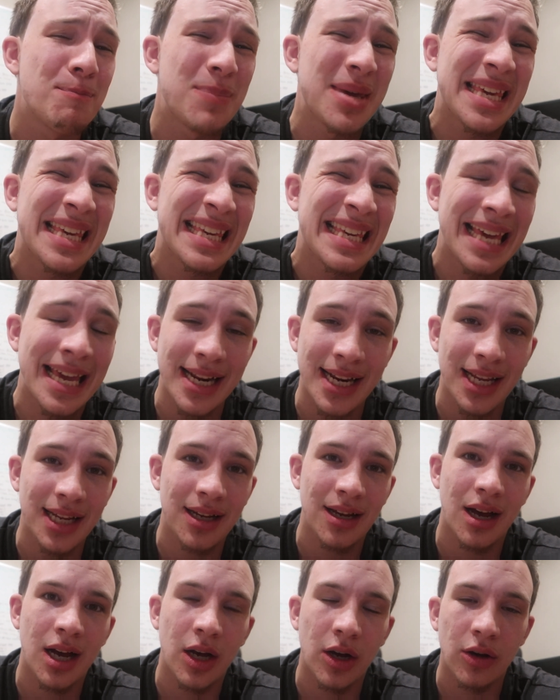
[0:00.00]

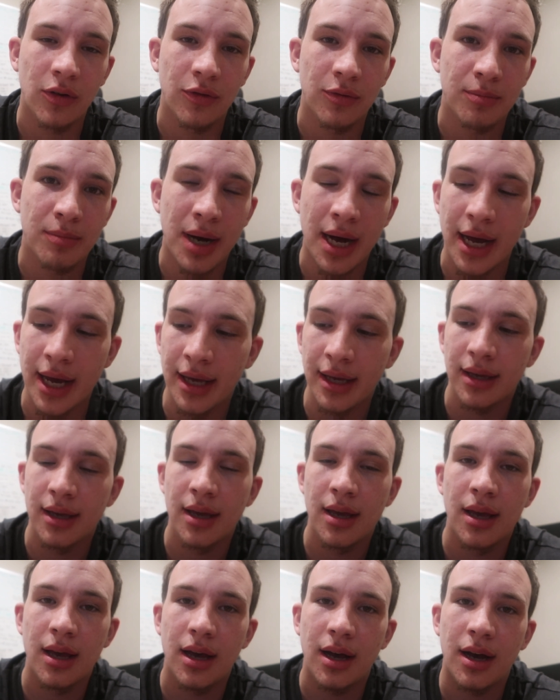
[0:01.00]
beginning of my
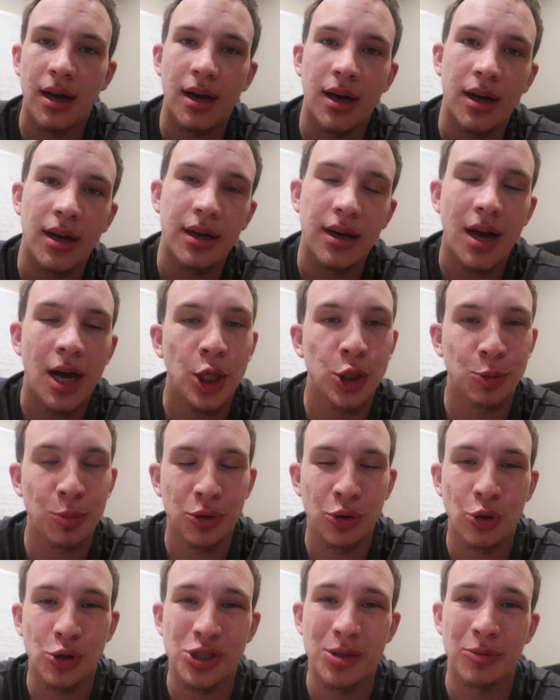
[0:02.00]

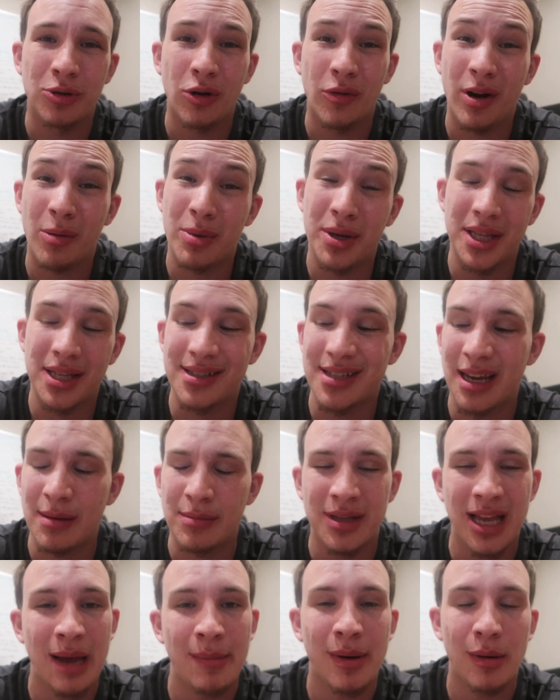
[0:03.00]
entrepreneurship career, but at the
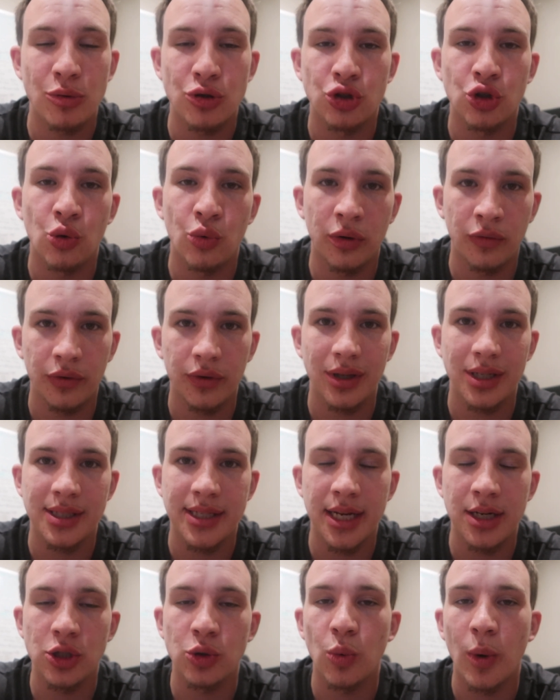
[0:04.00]
same time I was doing real
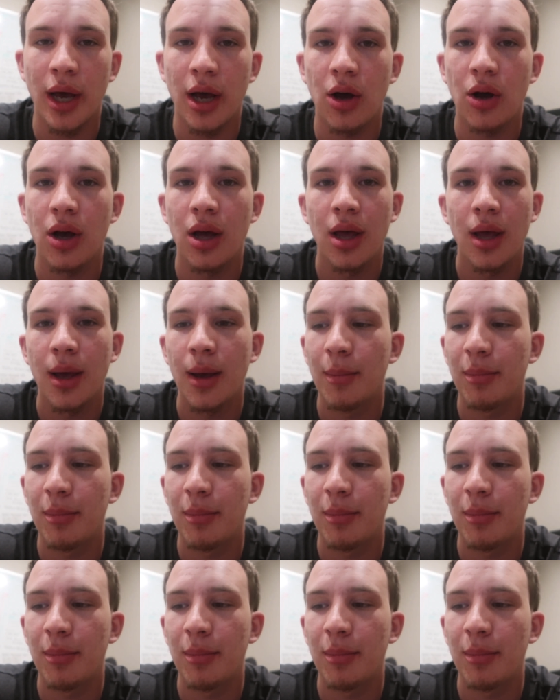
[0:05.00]
estate as well.